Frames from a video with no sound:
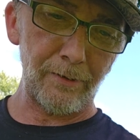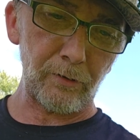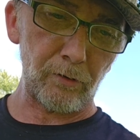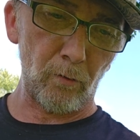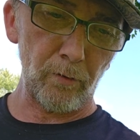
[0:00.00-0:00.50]

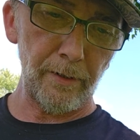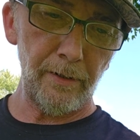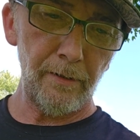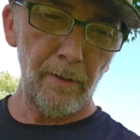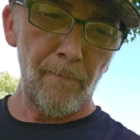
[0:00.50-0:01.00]
story,
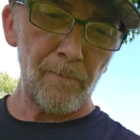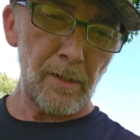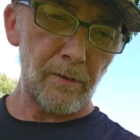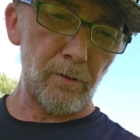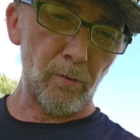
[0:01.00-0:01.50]

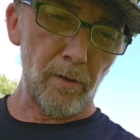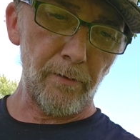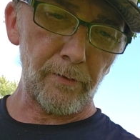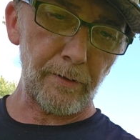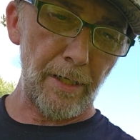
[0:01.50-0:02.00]
you will
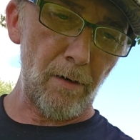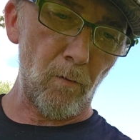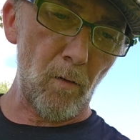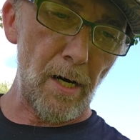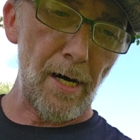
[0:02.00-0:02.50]
understand
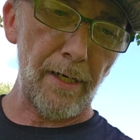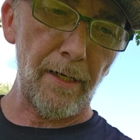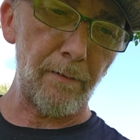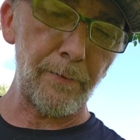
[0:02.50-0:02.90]
why I'm